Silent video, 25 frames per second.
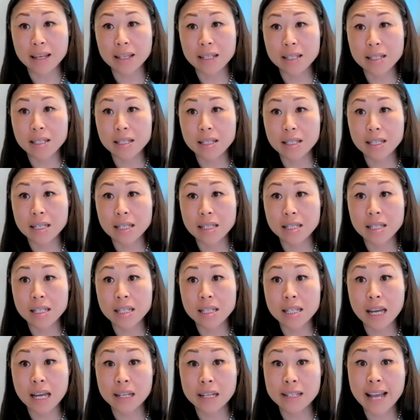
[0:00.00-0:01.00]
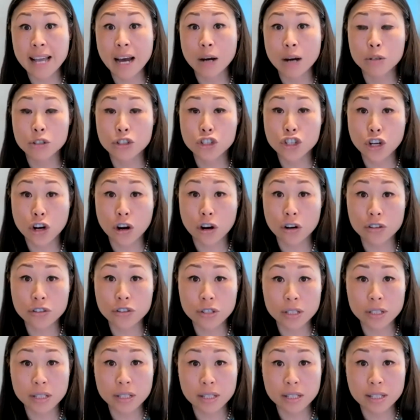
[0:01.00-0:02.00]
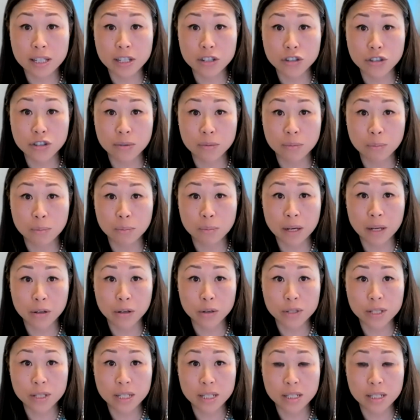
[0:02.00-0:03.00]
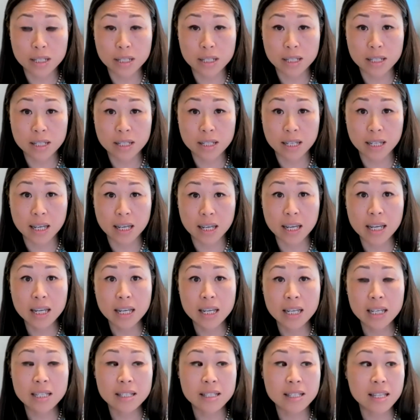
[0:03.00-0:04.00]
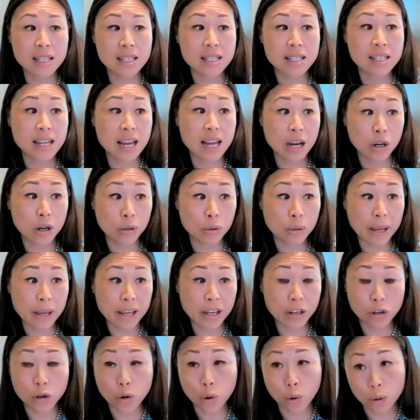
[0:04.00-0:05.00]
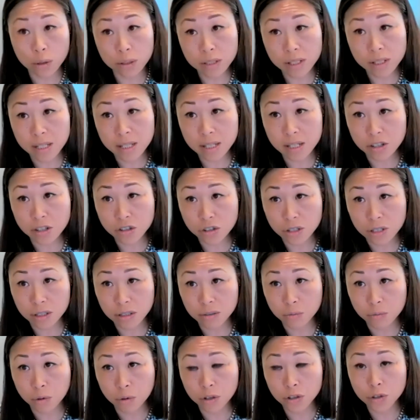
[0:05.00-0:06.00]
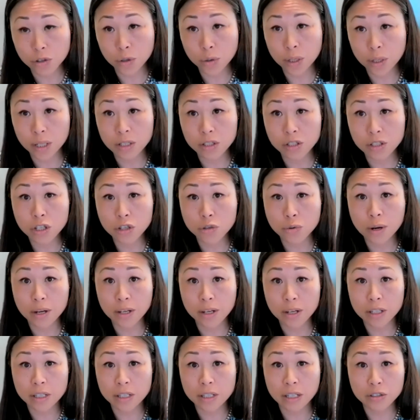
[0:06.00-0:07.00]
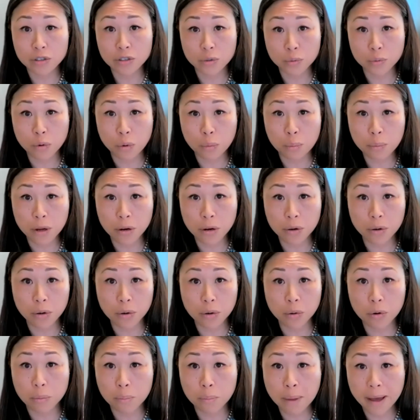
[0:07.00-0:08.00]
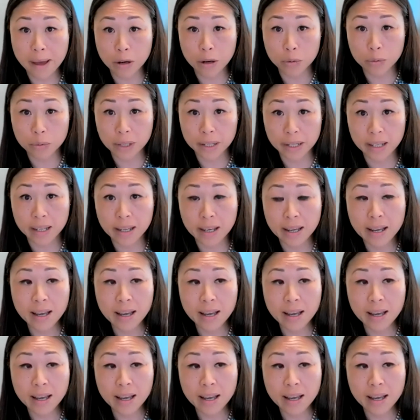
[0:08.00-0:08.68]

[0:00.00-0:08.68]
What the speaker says: Is this now a charging decision by OCTC? Is this now a court decision where you can strike it under Romero or Mowry?